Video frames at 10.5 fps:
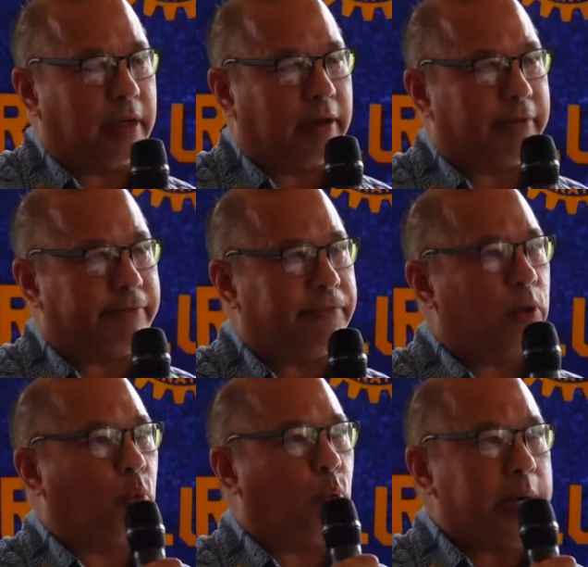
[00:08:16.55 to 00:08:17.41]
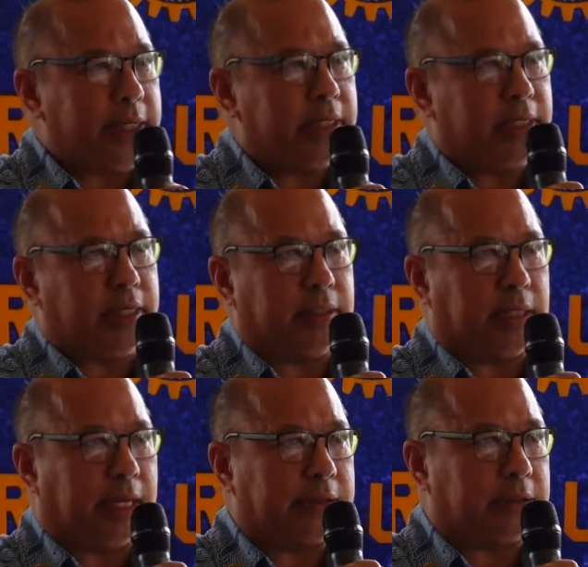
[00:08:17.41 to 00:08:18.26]
of weakening
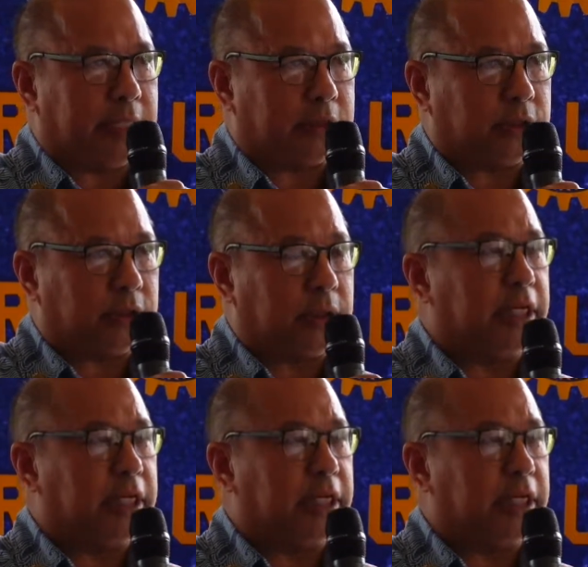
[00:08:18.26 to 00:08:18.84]
the legislature